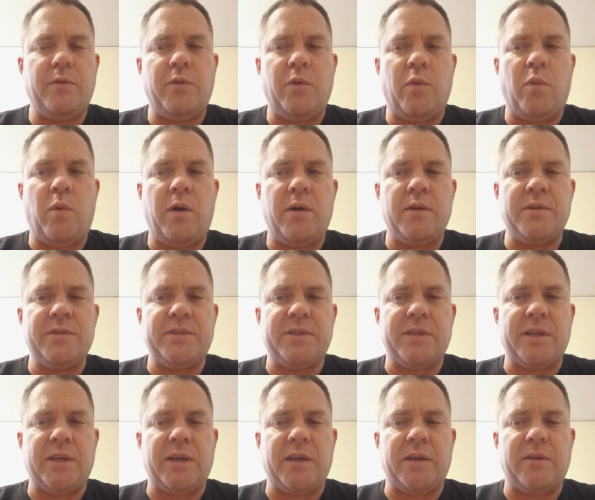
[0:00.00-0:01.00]
the ones
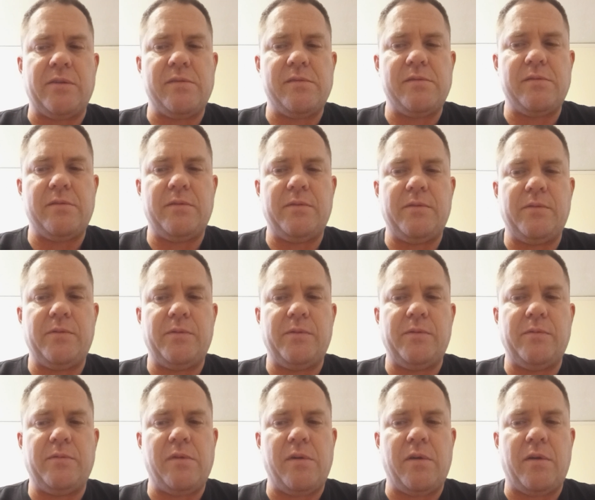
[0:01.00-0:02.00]
that
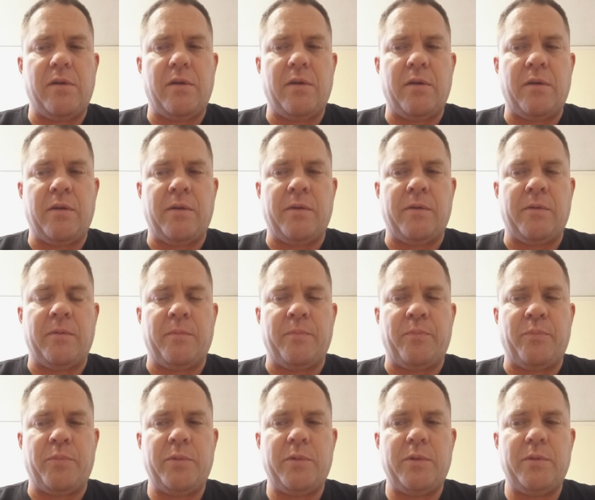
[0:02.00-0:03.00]

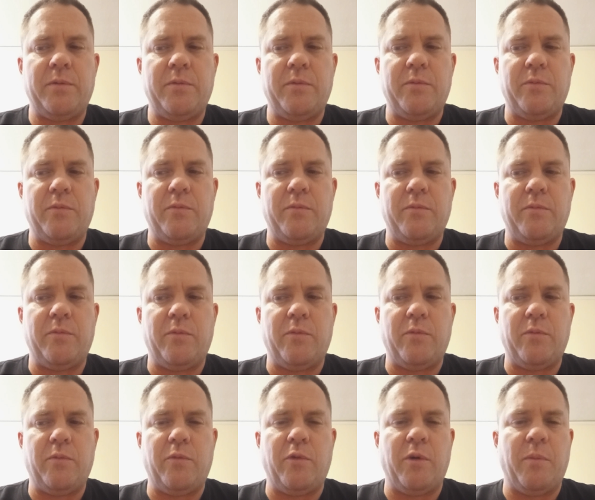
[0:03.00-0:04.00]
um,
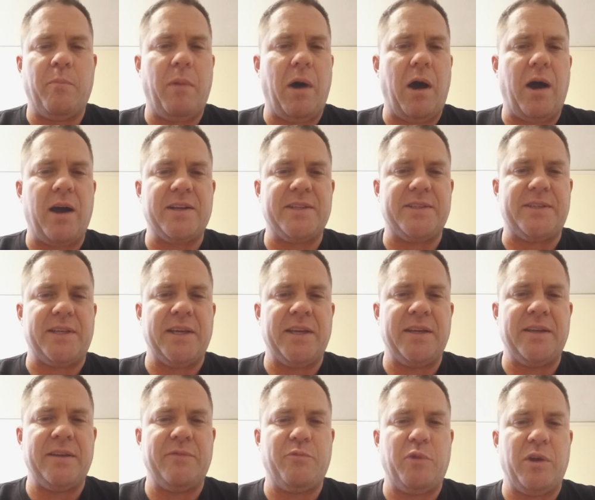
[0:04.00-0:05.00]
were boxed
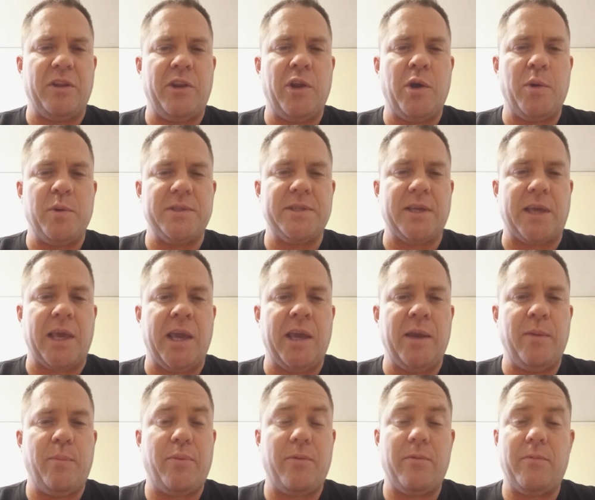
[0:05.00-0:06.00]
in with no
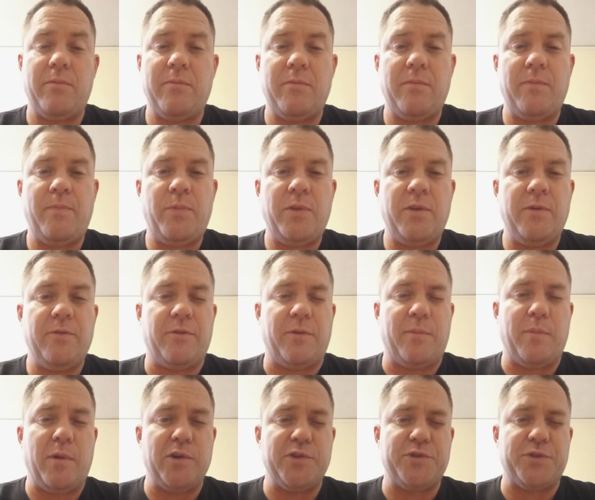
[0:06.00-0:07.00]
escape for
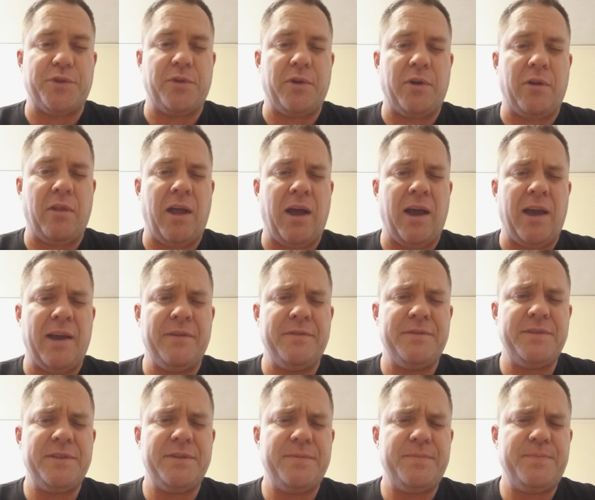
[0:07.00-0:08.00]
most of their
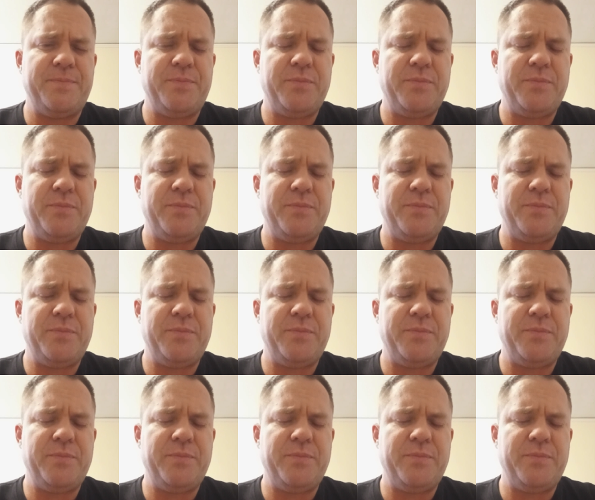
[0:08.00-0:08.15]
lives.